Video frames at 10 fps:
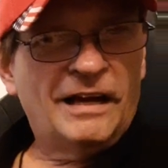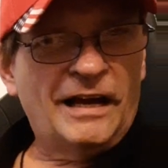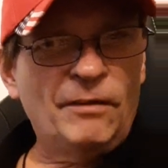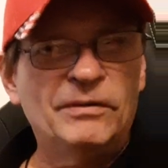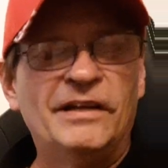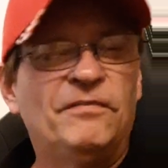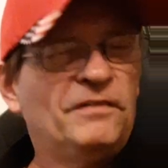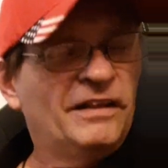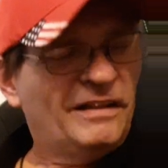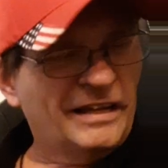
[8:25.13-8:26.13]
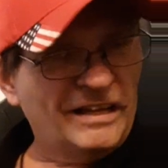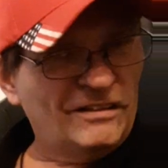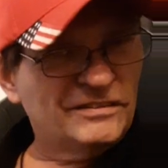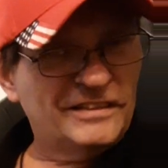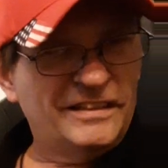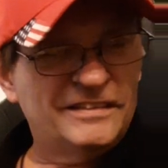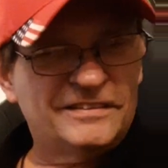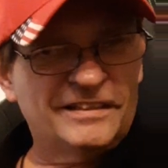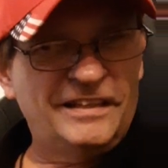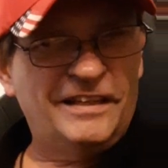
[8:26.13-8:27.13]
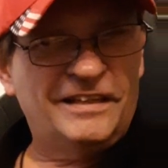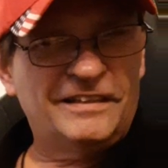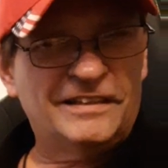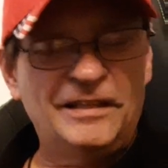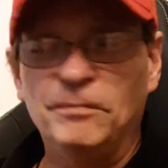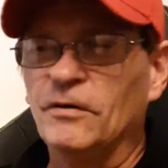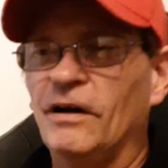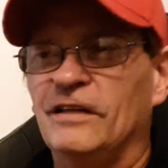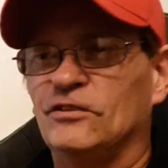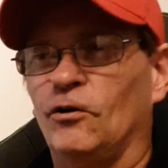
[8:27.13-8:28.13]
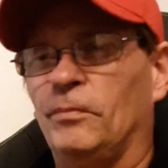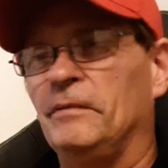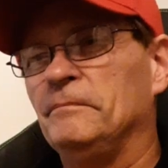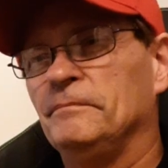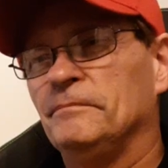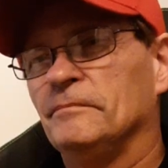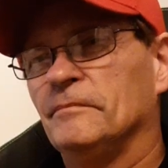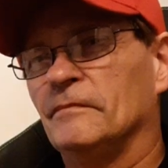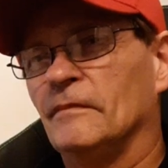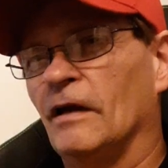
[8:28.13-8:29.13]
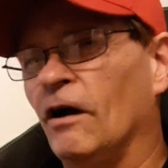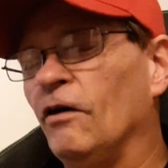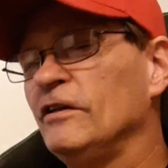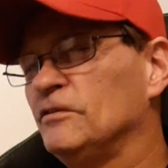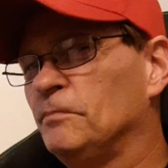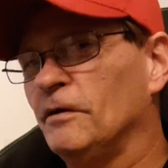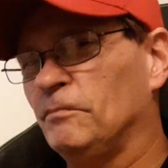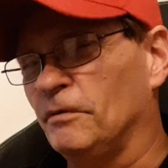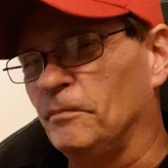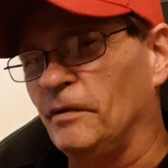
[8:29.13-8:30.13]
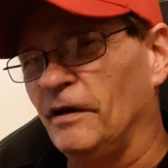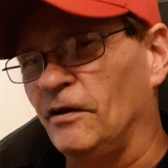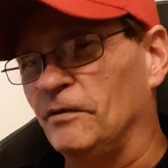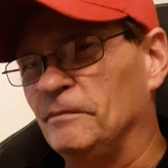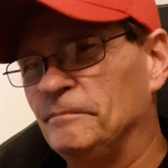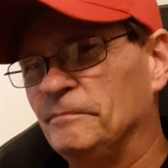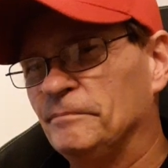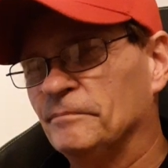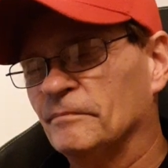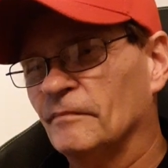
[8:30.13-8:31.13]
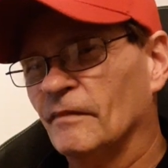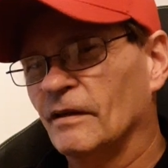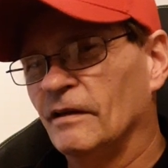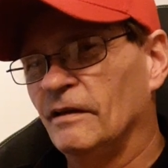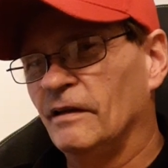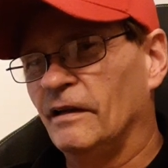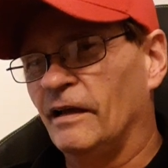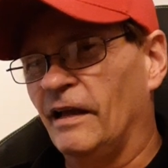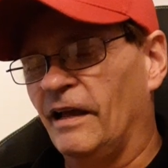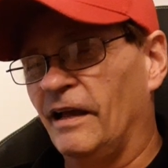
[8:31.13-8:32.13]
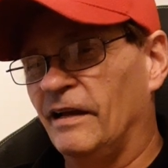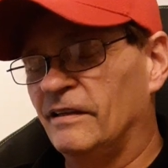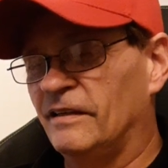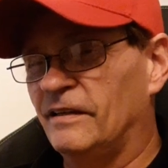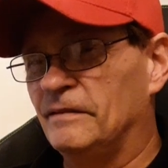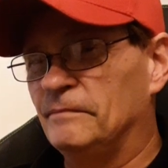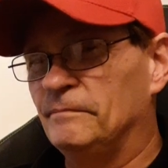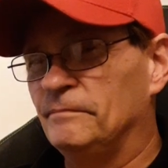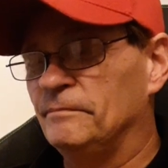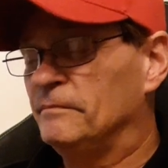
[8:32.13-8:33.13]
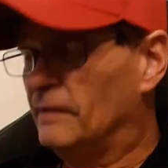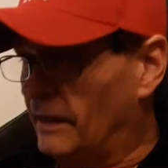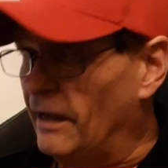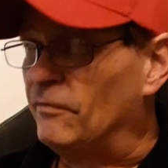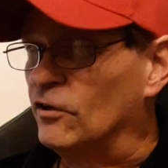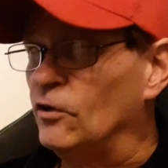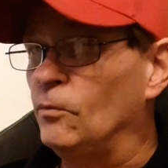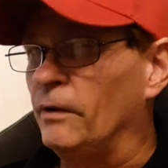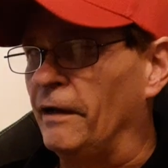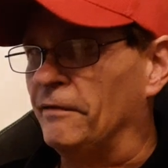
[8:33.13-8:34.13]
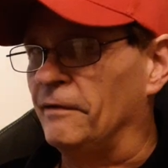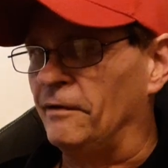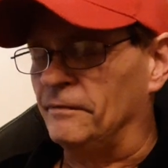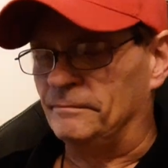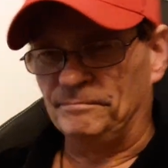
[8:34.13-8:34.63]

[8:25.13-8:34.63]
I would definitely, like I'll say this again, keep your eyes open. Always be prepared. And have a good one out there.